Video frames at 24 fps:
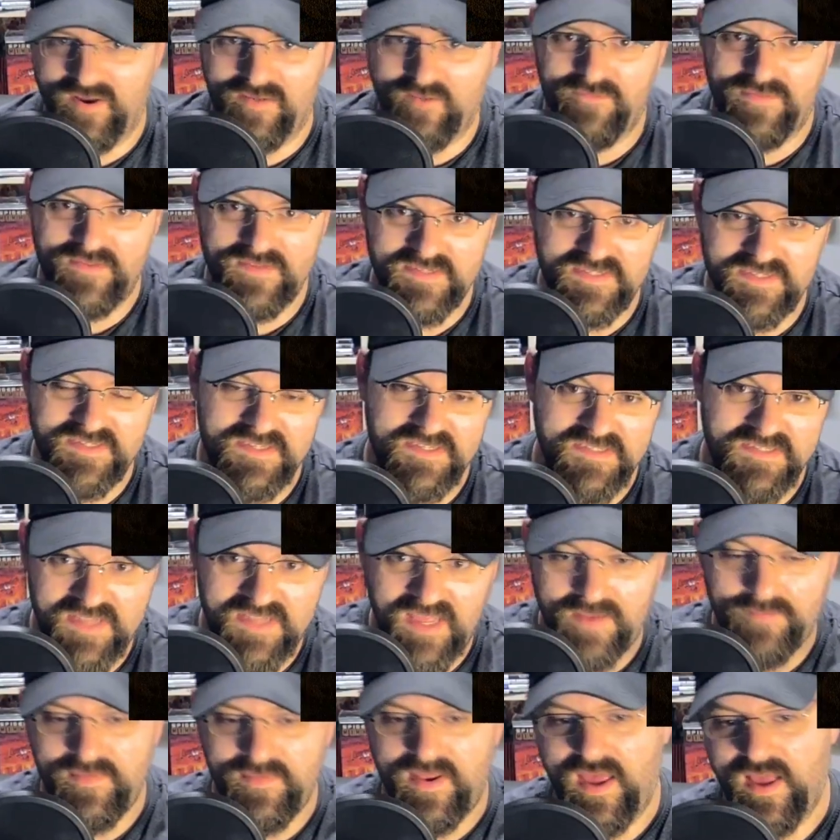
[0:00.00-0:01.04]
if this is a
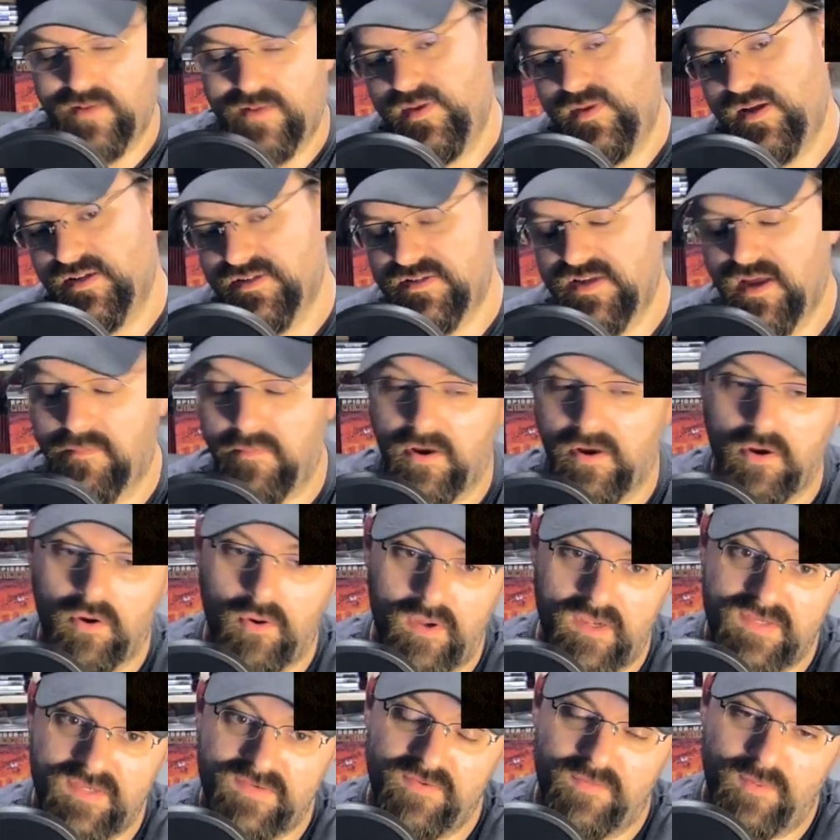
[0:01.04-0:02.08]
Steam Deck, because Chimera
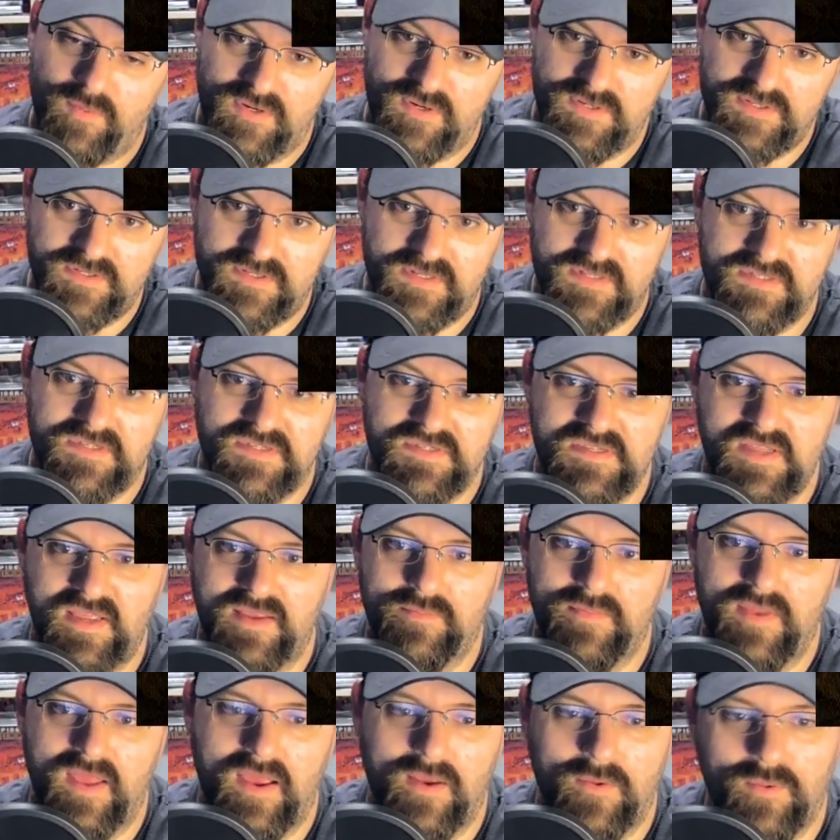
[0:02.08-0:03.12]
OS reports it as a
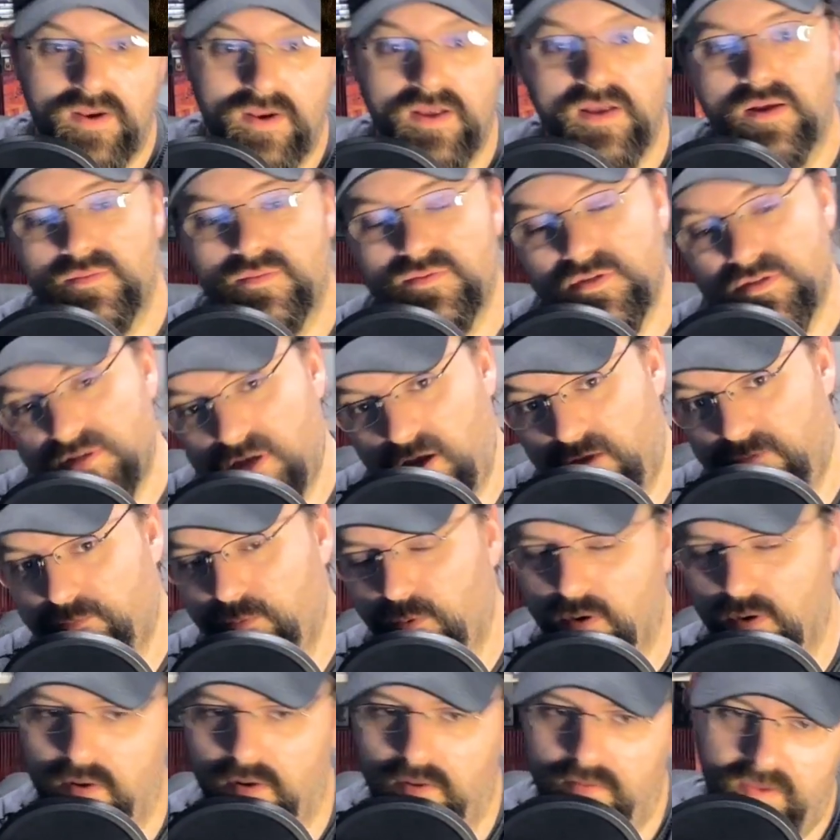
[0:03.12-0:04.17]
Steam Deck when it comes to
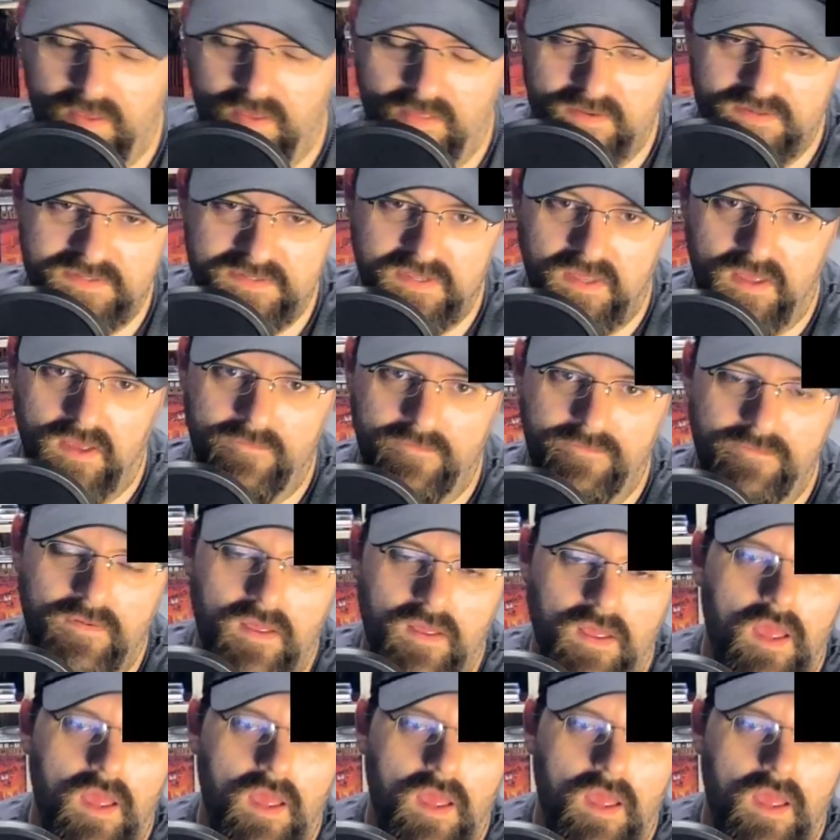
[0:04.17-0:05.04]
software and all the other stuff,